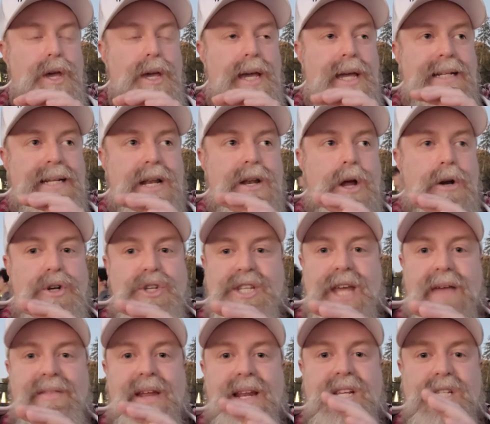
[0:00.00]
he didn't
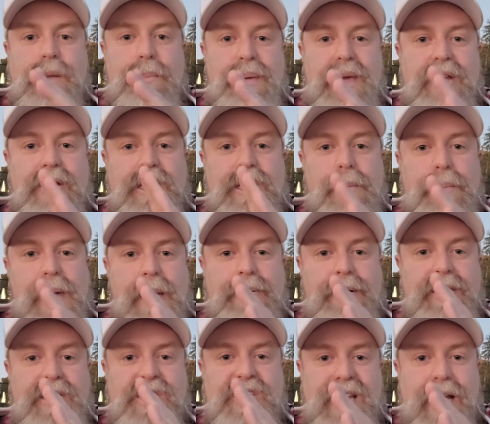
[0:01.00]
understand that he's appealing to
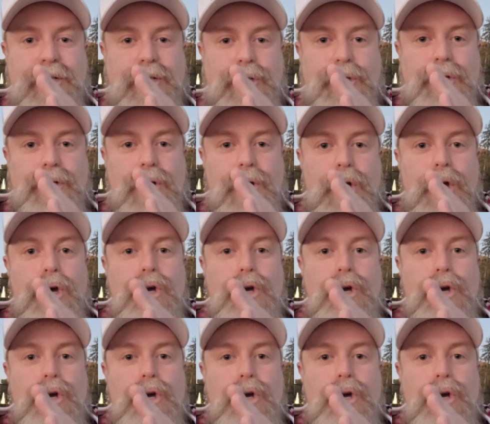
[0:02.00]
people at the center